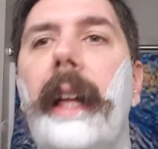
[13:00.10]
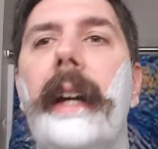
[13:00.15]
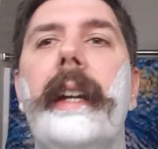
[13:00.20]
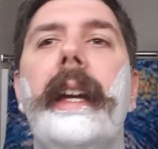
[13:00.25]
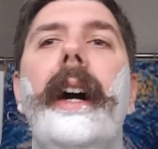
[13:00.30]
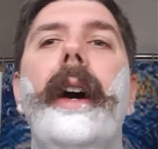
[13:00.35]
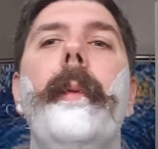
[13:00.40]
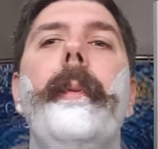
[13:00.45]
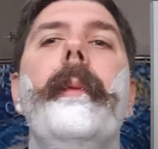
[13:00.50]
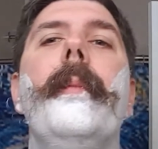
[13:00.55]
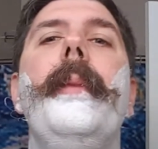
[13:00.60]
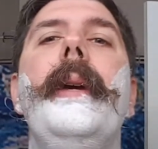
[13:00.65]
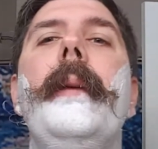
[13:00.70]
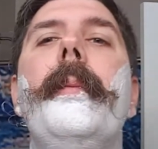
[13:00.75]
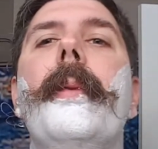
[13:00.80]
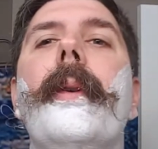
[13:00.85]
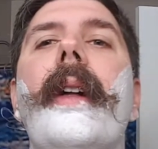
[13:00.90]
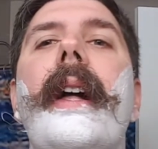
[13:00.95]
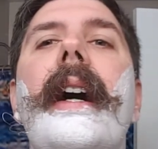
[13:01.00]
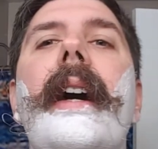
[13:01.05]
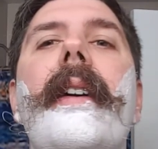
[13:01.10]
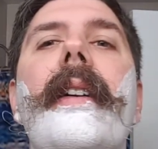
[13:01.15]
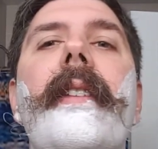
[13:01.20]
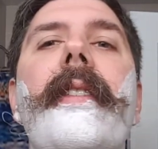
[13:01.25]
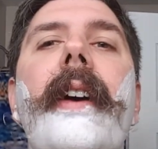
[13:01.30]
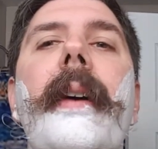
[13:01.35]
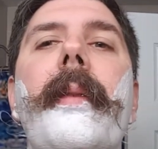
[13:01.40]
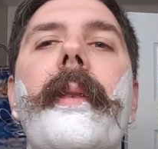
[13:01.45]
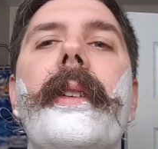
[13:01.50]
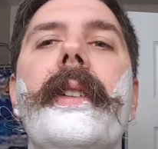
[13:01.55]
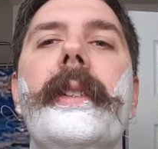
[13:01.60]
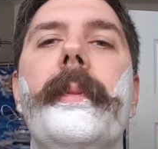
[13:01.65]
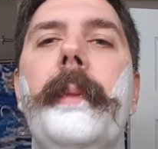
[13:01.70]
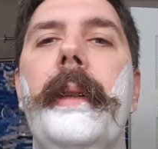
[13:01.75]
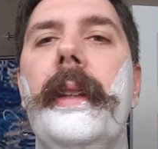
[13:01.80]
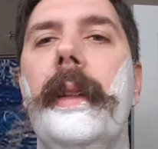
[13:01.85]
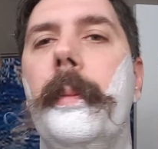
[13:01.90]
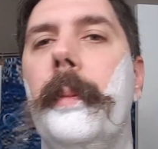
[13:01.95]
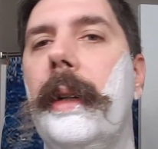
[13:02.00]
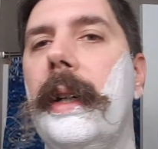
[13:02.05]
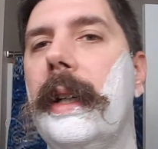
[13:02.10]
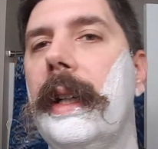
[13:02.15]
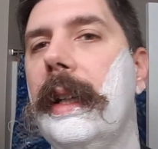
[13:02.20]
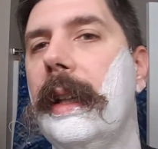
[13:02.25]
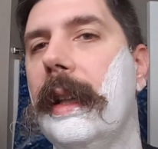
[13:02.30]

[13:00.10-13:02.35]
helping people out. If I'm going to spend the money,